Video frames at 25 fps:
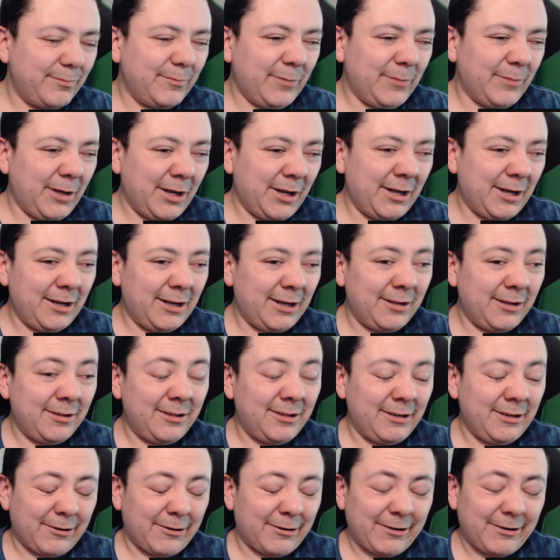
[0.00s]

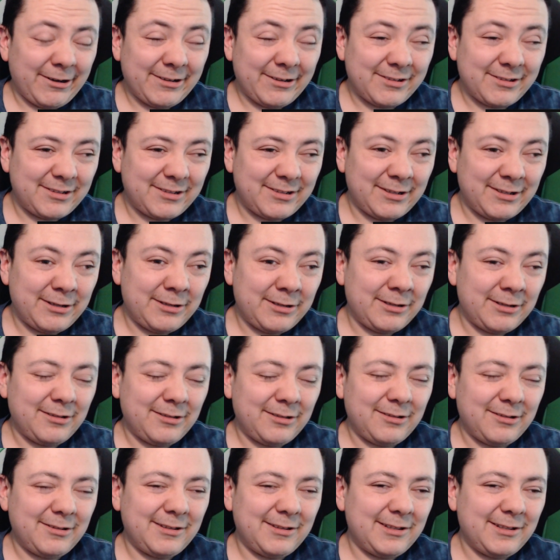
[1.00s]
artist,
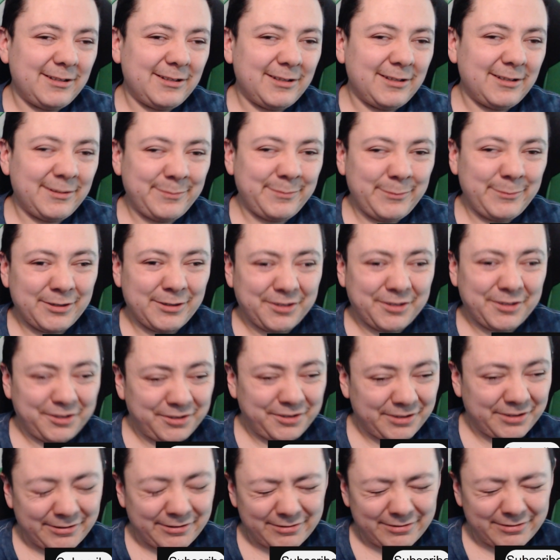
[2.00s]
a
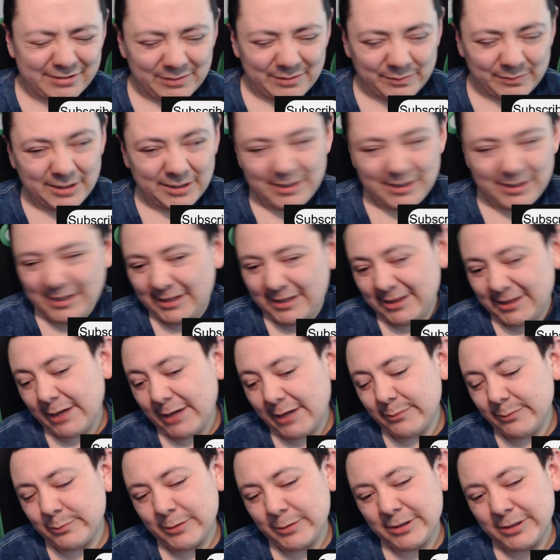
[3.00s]
musician or something like
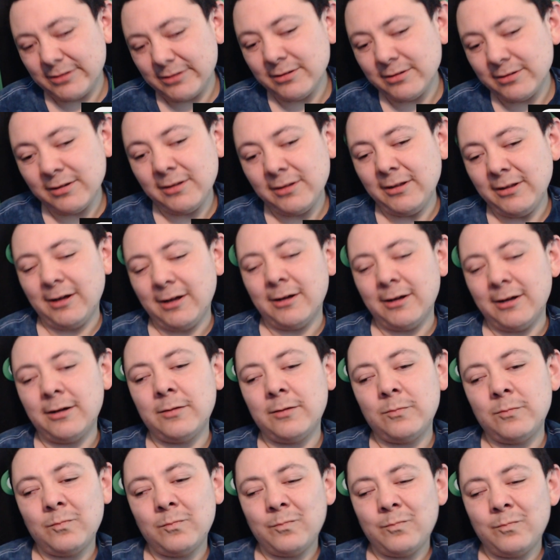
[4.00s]
that. But,
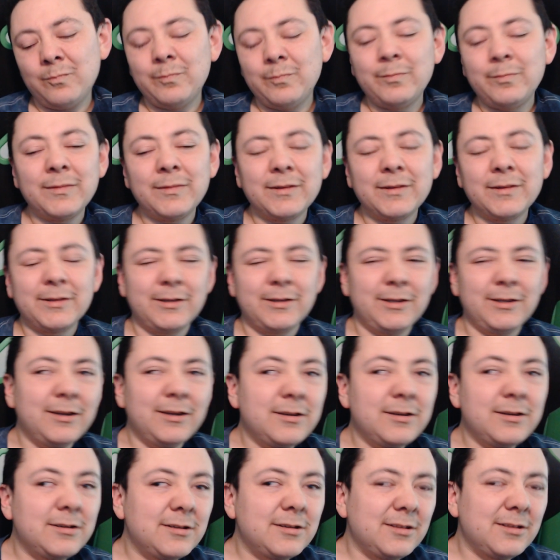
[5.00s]

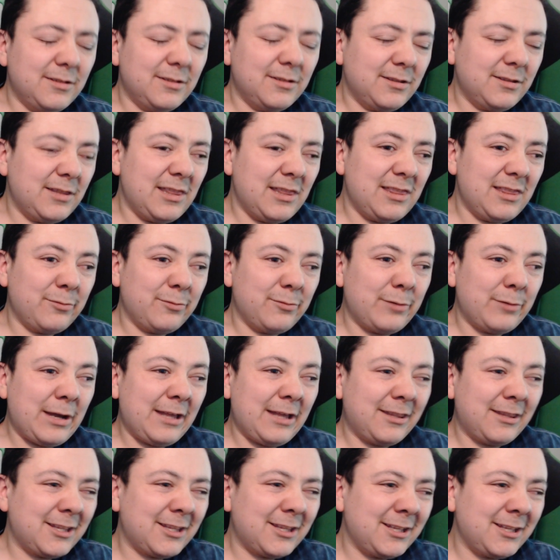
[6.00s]
the
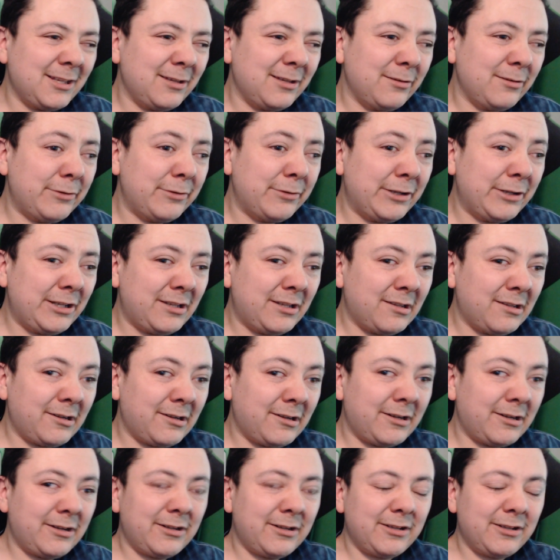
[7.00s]
way that you would,
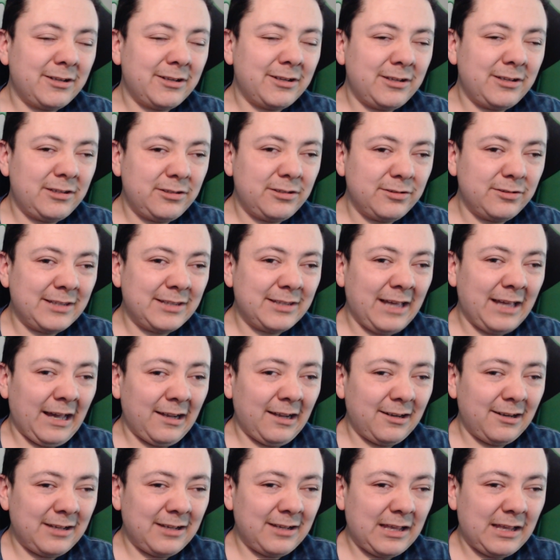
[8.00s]
do
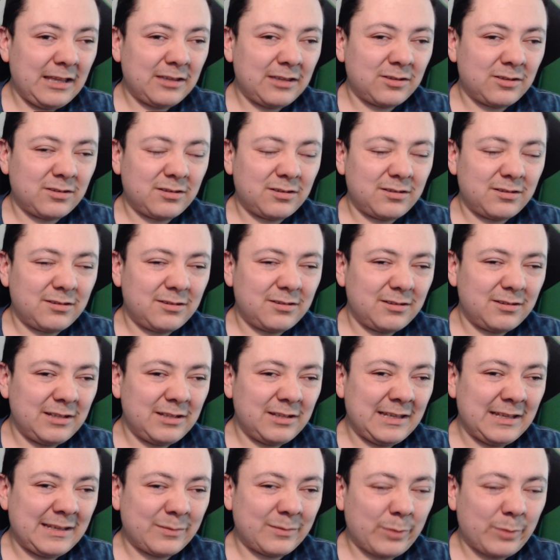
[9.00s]
that is
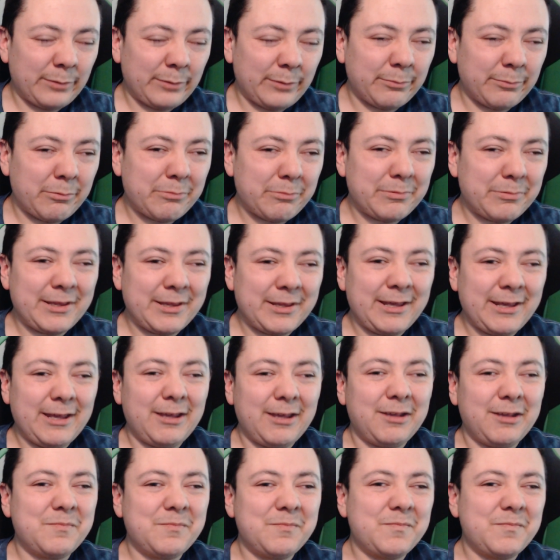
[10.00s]

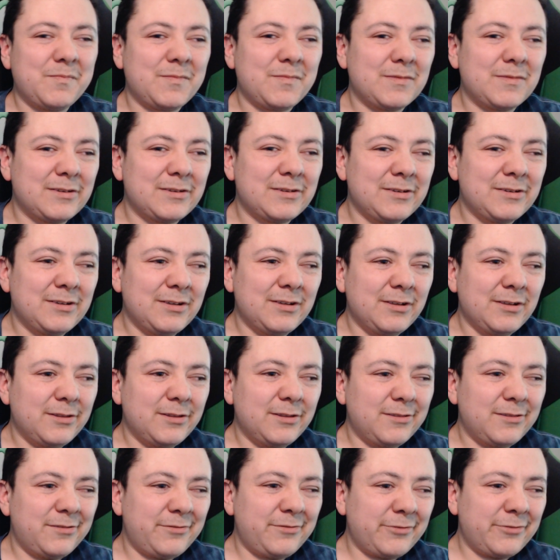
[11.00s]
probably
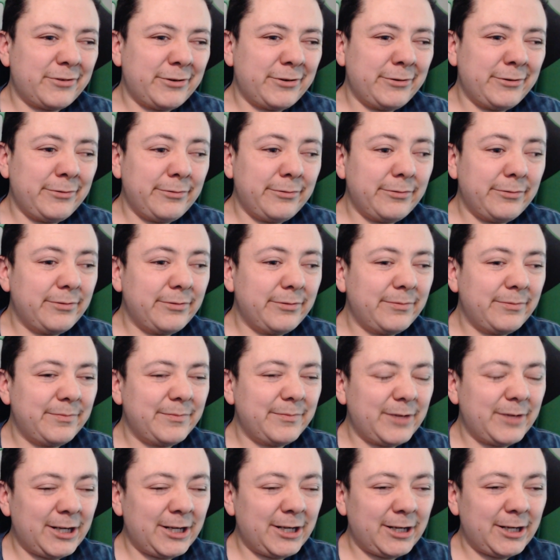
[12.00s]
through
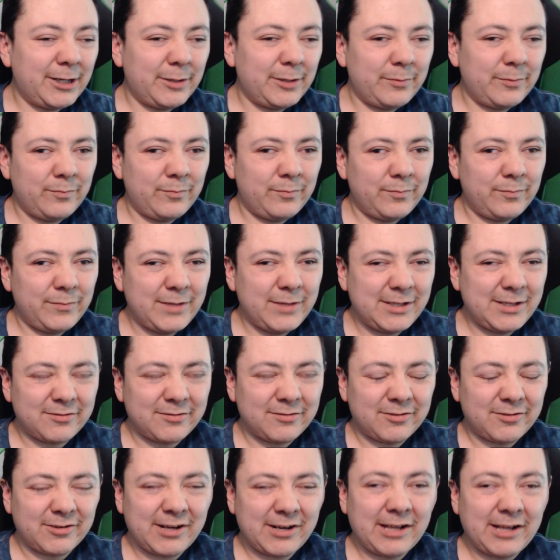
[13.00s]
these
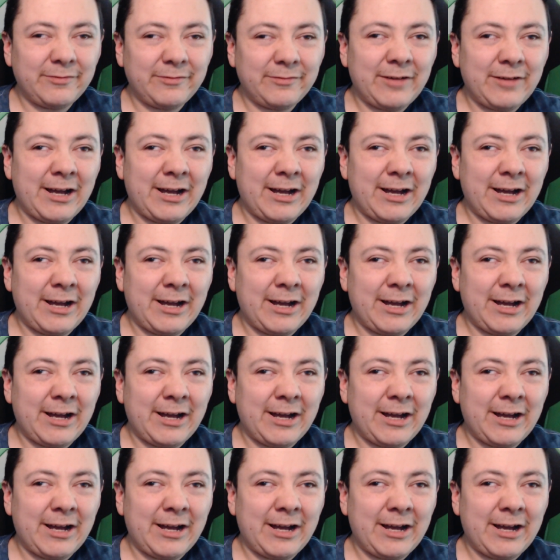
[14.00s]
creative